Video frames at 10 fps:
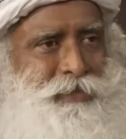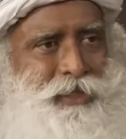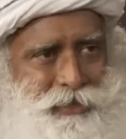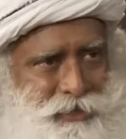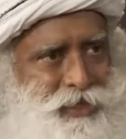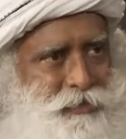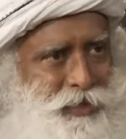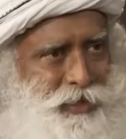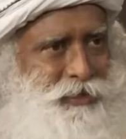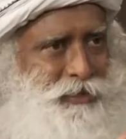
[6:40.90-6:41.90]
It's
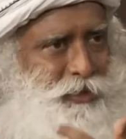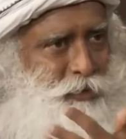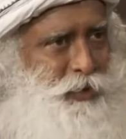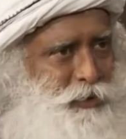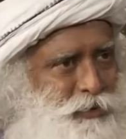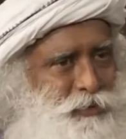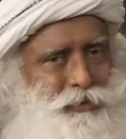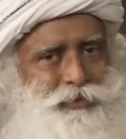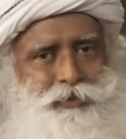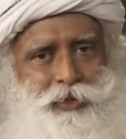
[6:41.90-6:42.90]
something that you want to
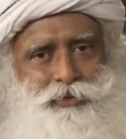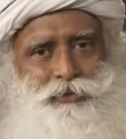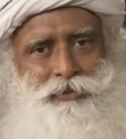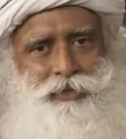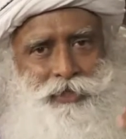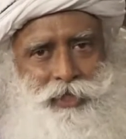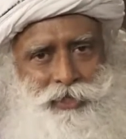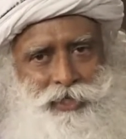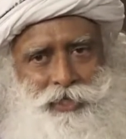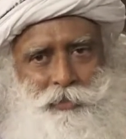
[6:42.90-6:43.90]
do, you want to
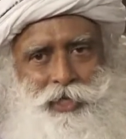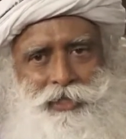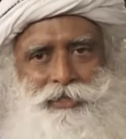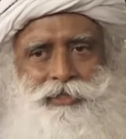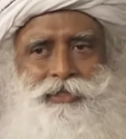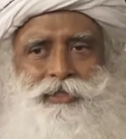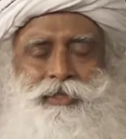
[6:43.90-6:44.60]
touch another place.